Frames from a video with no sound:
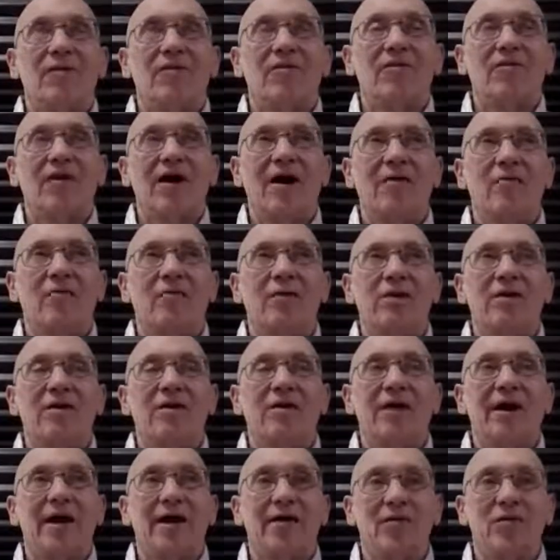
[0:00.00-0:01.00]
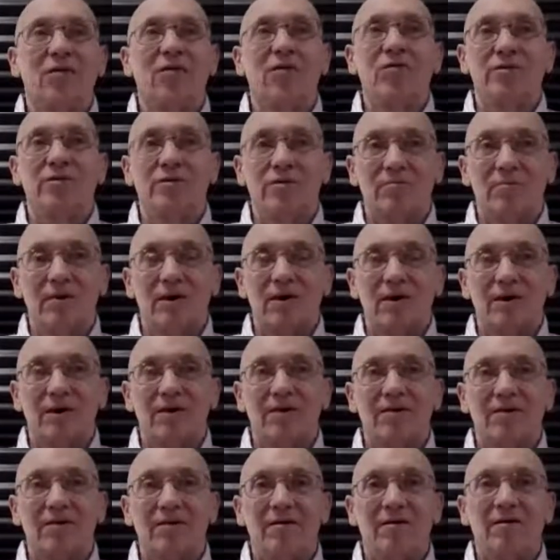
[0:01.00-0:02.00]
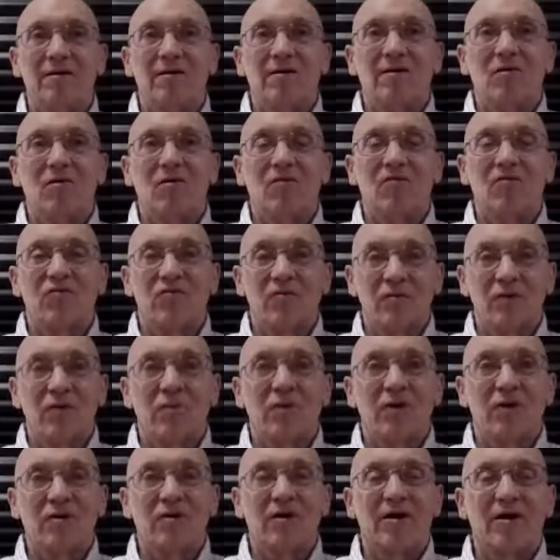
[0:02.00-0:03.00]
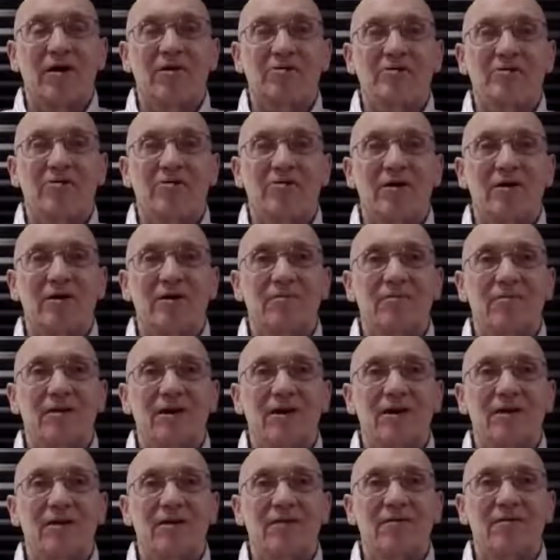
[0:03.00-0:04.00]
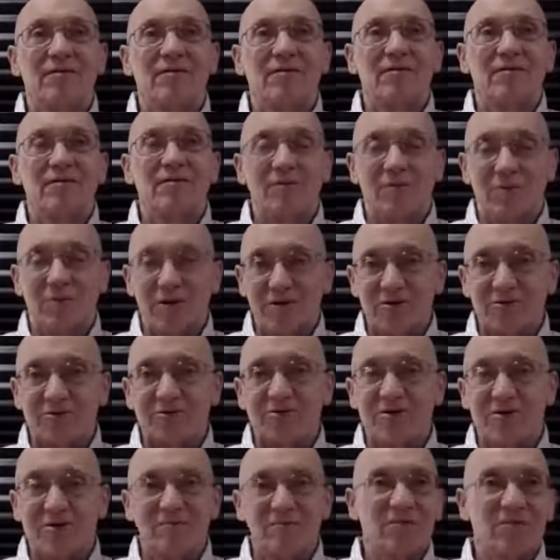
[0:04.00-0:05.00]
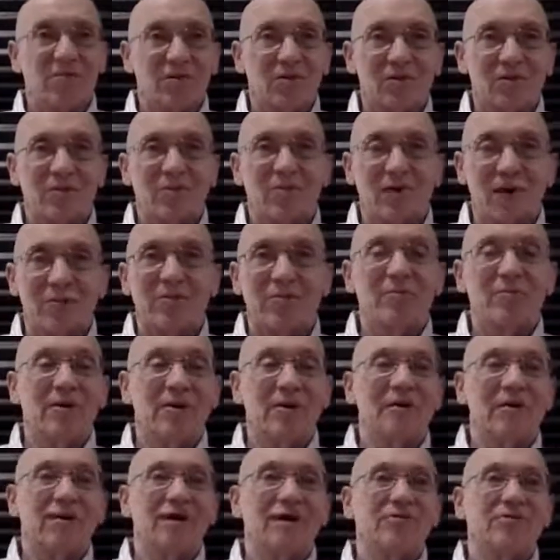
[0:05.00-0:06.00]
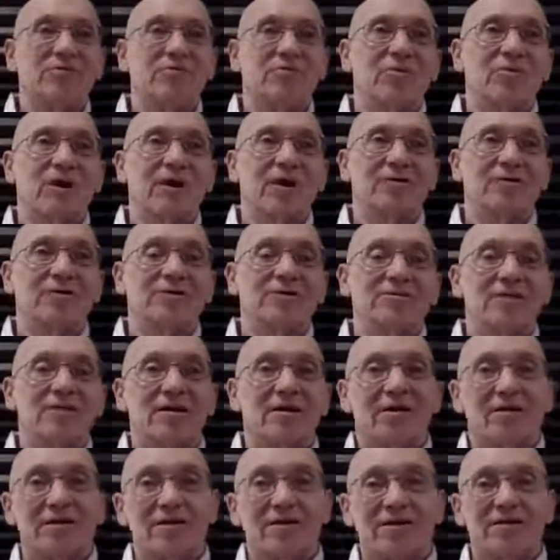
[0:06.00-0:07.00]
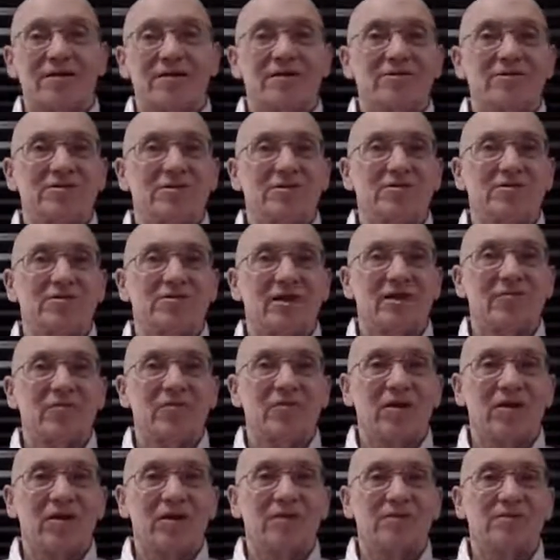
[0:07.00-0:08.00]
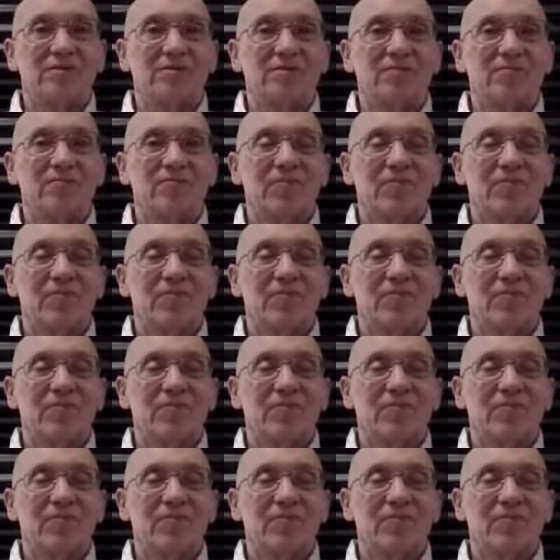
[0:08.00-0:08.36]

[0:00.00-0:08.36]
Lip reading: that we can hold in mind from a well-concentrated mind by using proper meditation practice. And these are the same things.